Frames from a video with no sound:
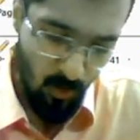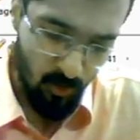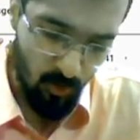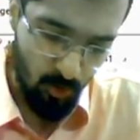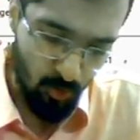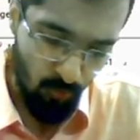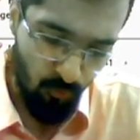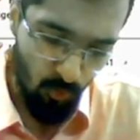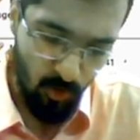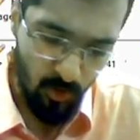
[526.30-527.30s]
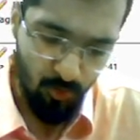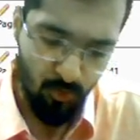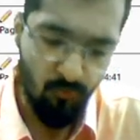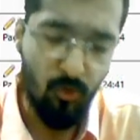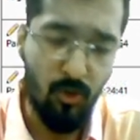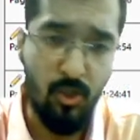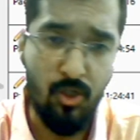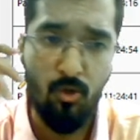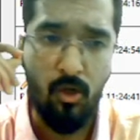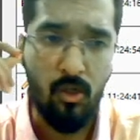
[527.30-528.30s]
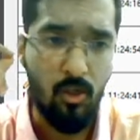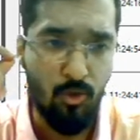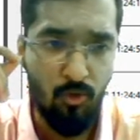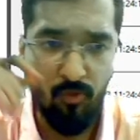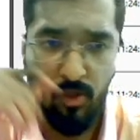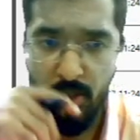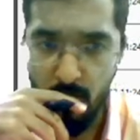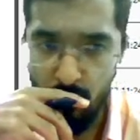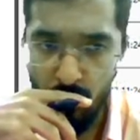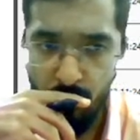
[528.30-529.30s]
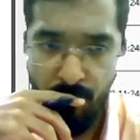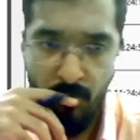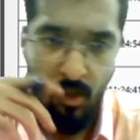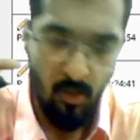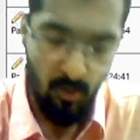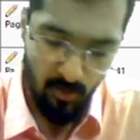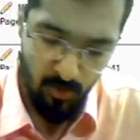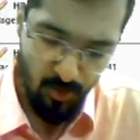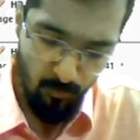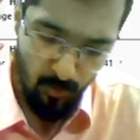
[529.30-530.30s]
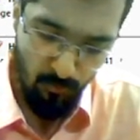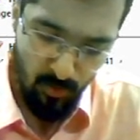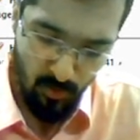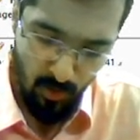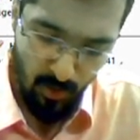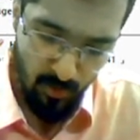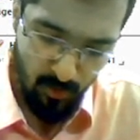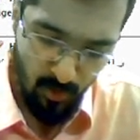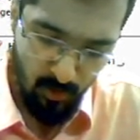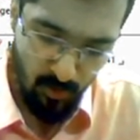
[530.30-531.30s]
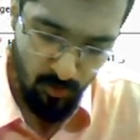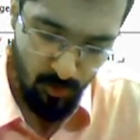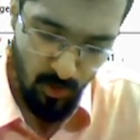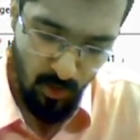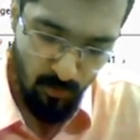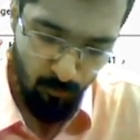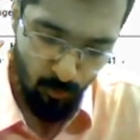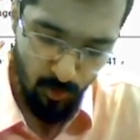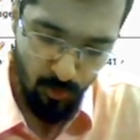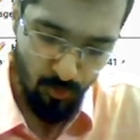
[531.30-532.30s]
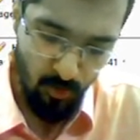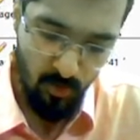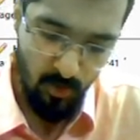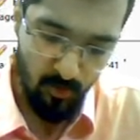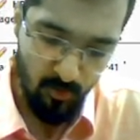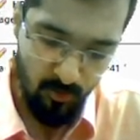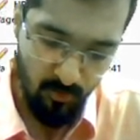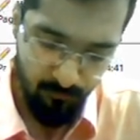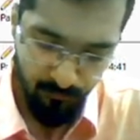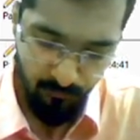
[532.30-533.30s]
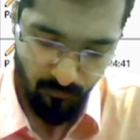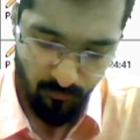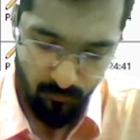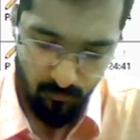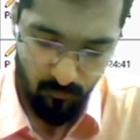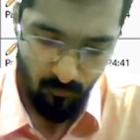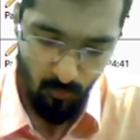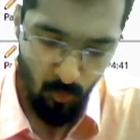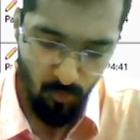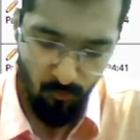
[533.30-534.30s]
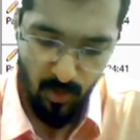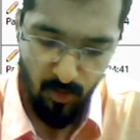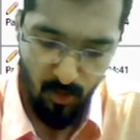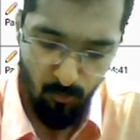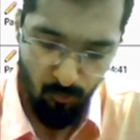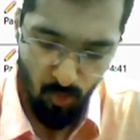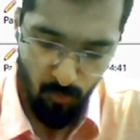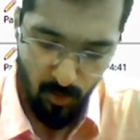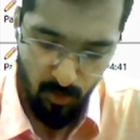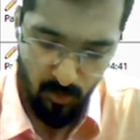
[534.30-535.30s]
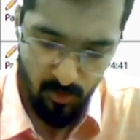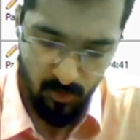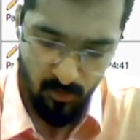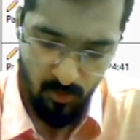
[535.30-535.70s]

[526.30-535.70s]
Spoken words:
Kirchhoff law, Kirchhoff voltage law and Kirchhoff current law. Relation between kinetic energy and potential energy. Okay, why rainbow form colors